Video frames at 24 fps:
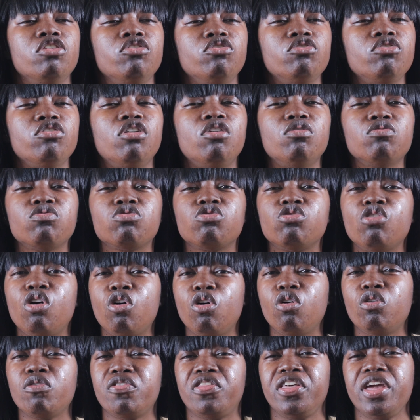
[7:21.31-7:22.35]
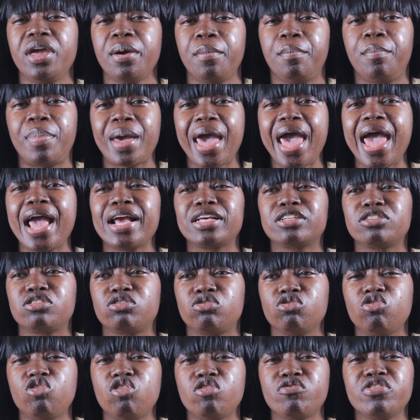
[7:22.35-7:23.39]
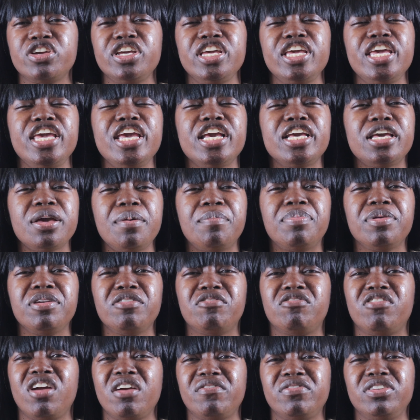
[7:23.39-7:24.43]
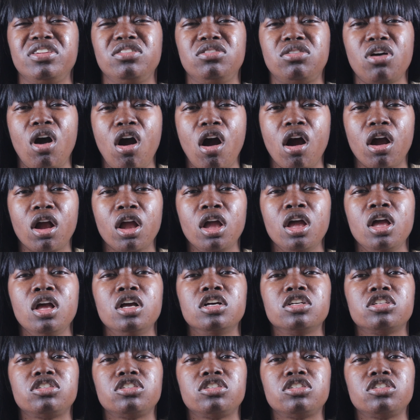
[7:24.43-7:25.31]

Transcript: You don't know their backstory. It could be very dark.